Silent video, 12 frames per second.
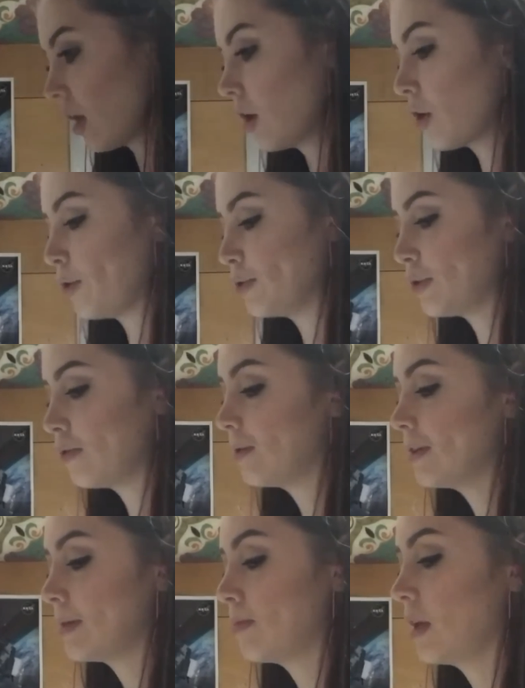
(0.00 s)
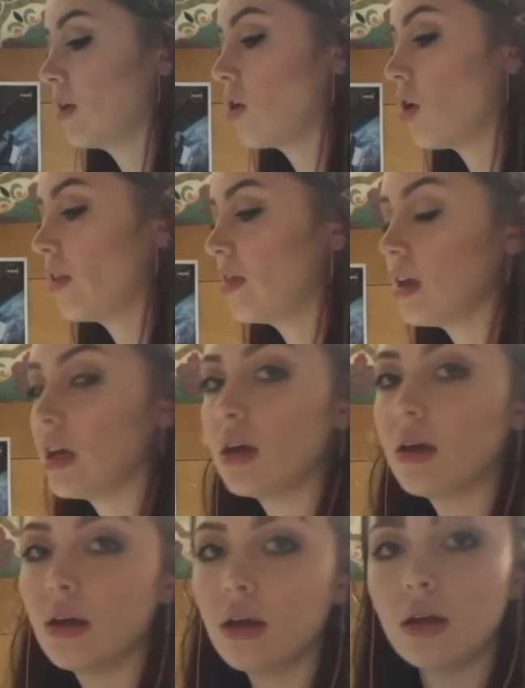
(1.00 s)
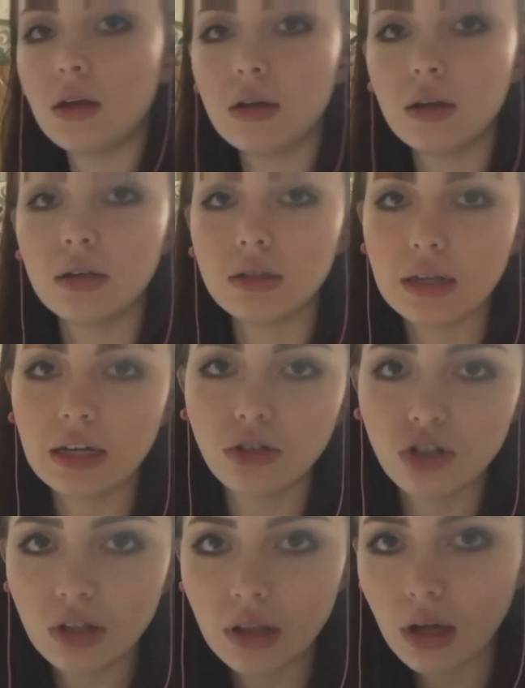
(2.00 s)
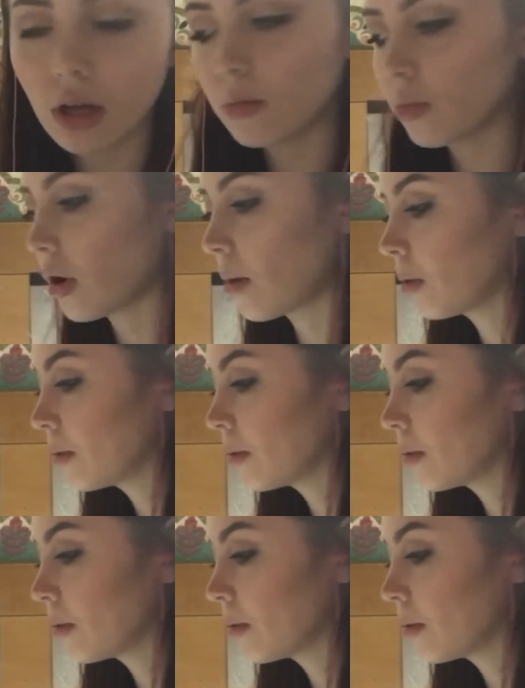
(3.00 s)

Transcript: it goes over something called the tangent line problem.